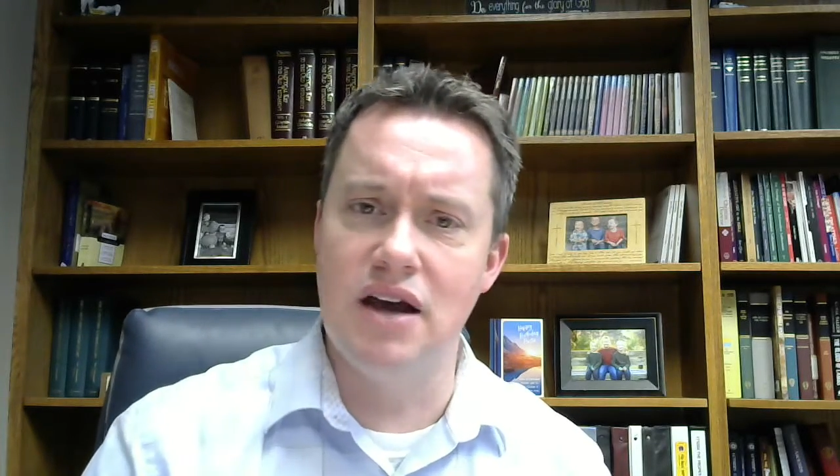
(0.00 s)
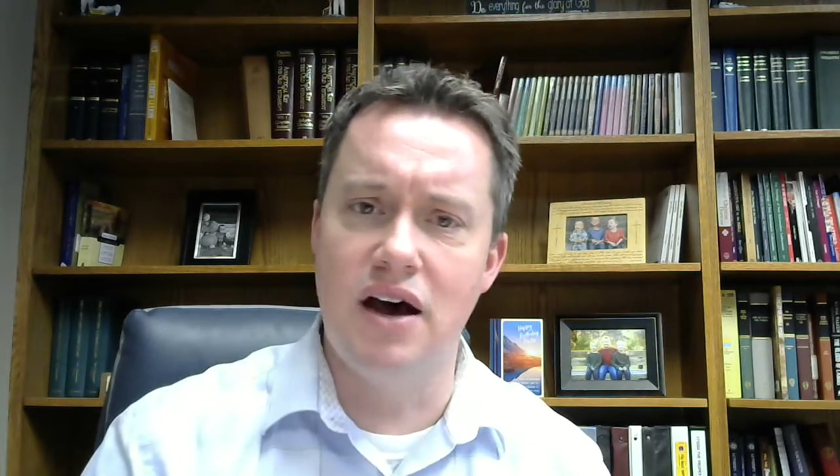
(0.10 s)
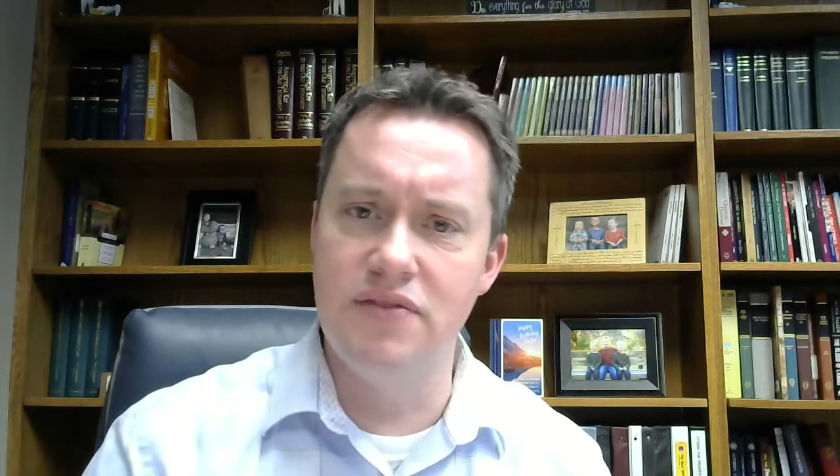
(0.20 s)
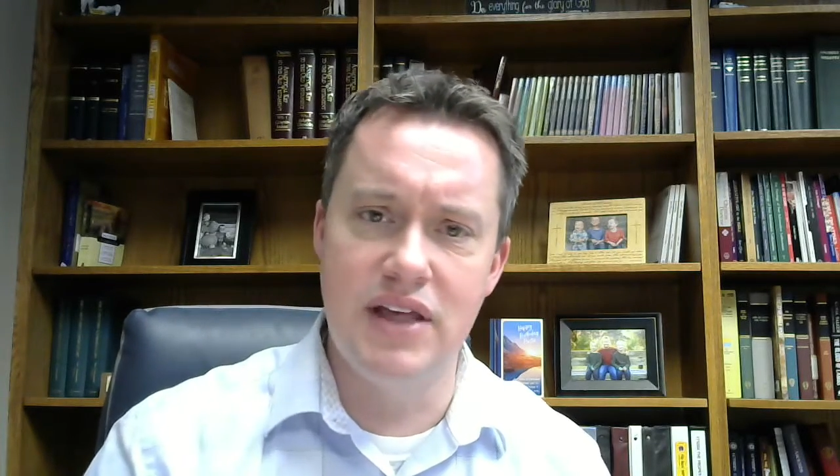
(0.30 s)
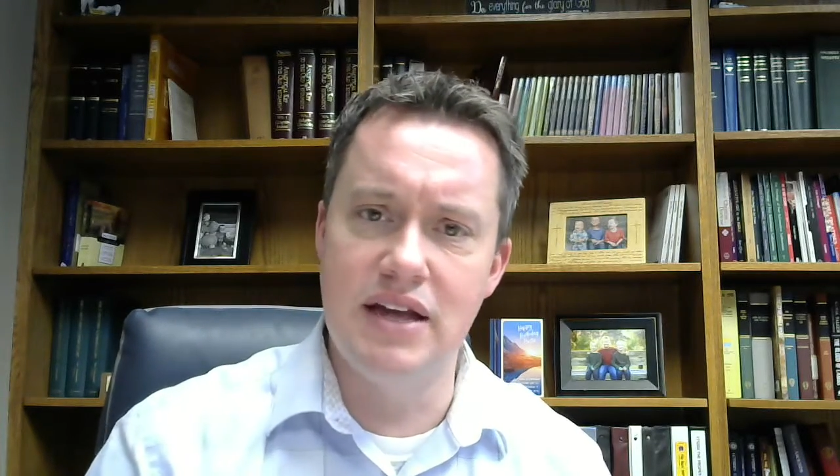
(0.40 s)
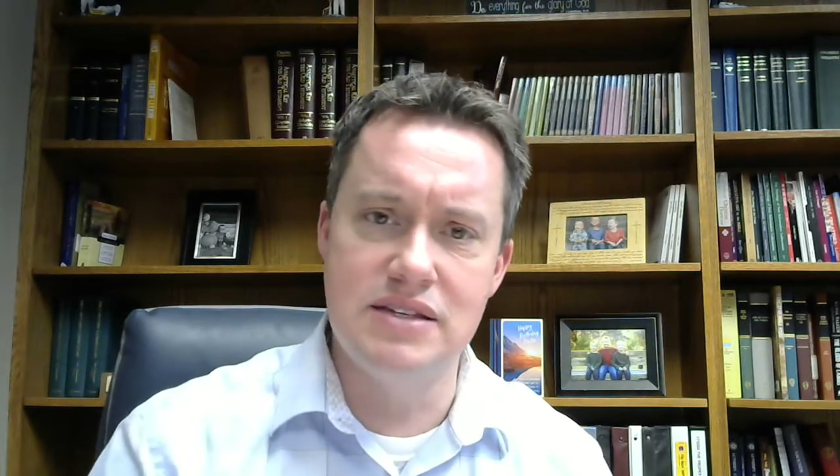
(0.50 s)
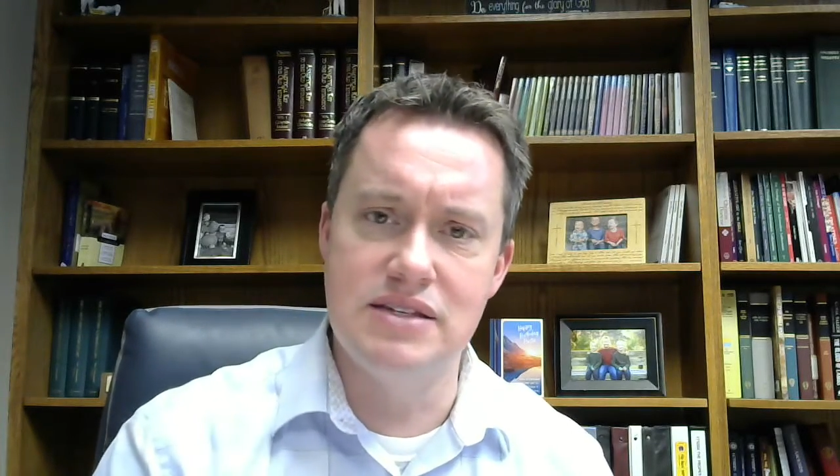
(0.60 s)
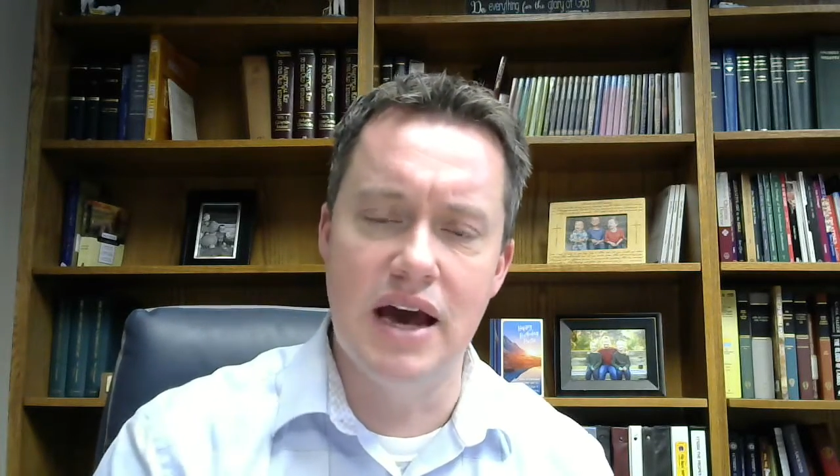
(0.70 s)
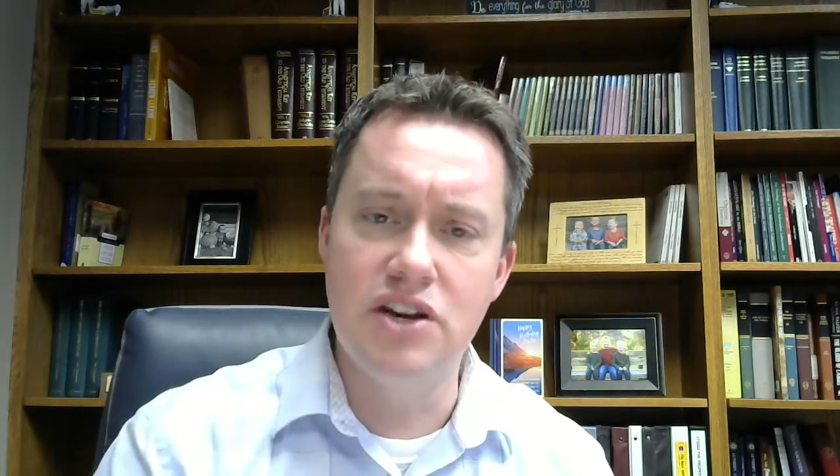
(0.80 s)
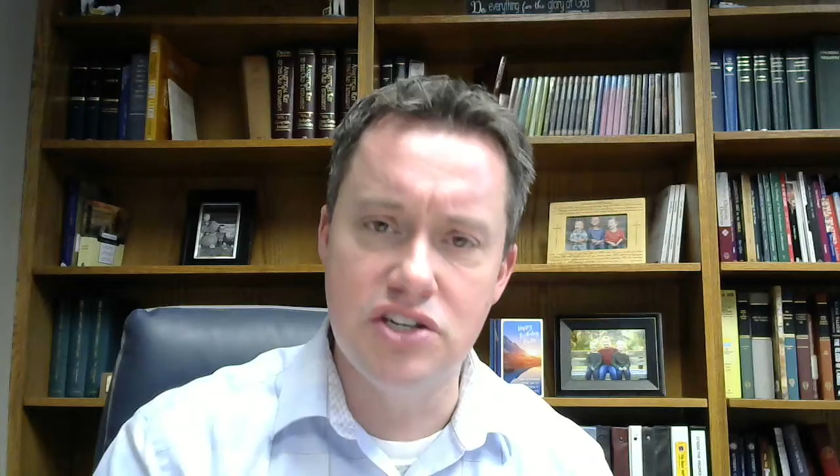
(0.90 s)
of that
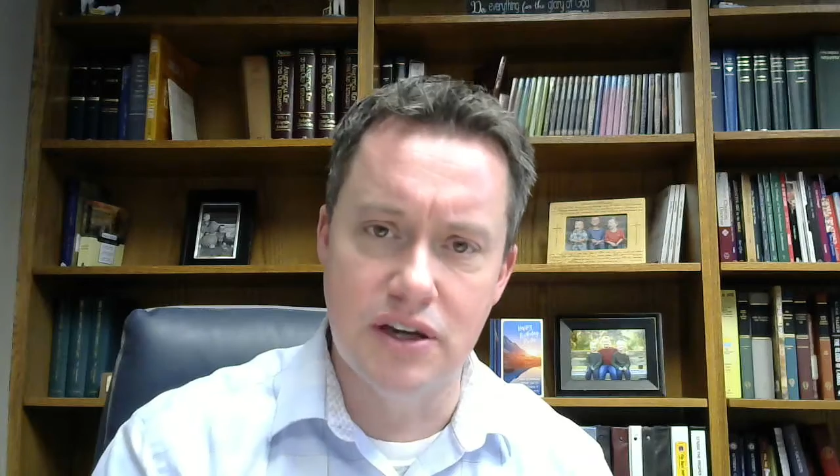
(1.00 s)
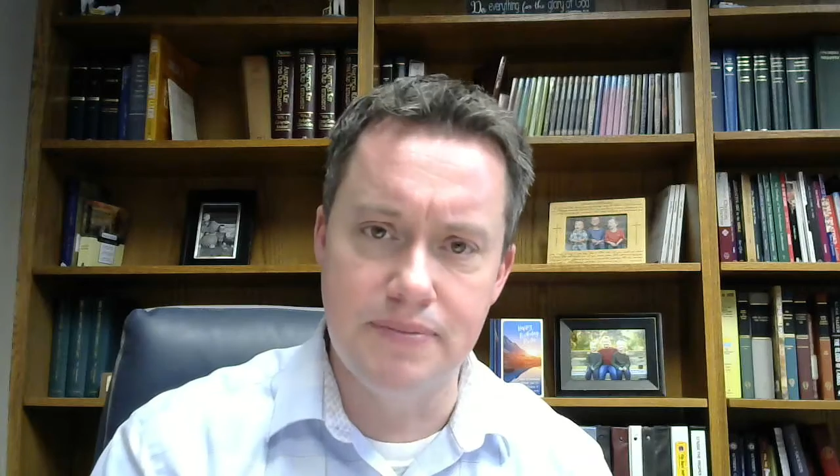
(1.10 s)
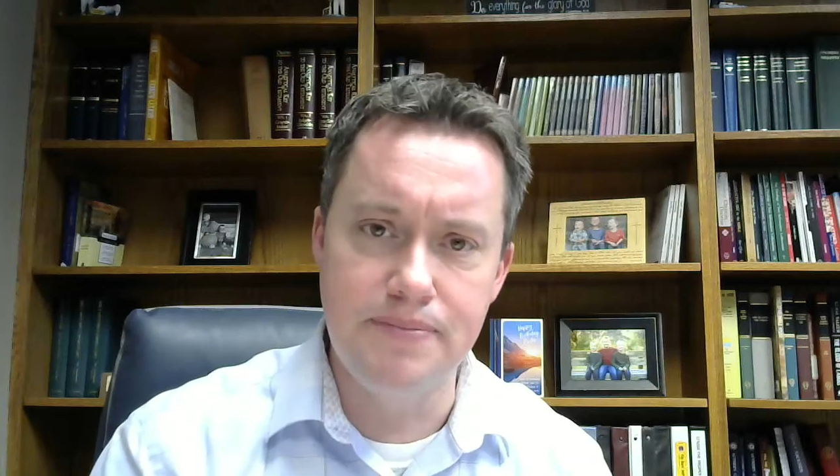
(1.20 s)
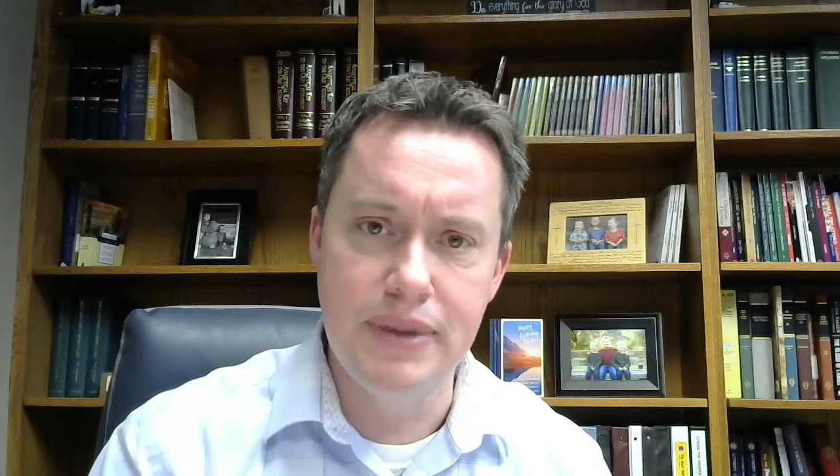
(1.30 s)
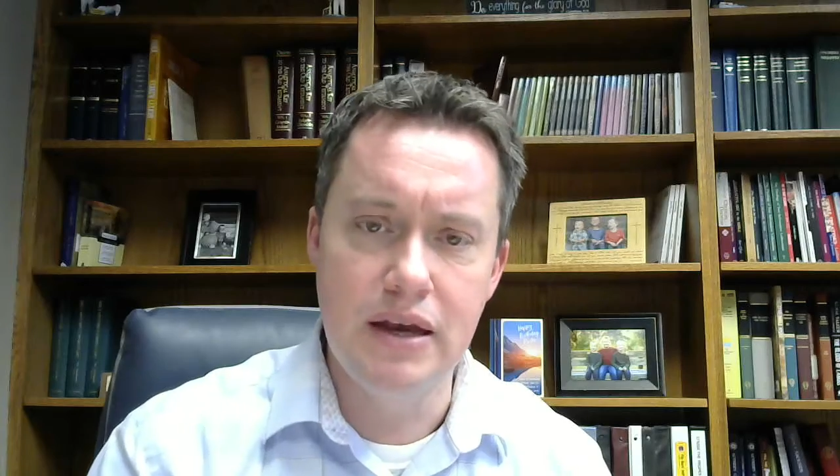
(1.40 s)
section,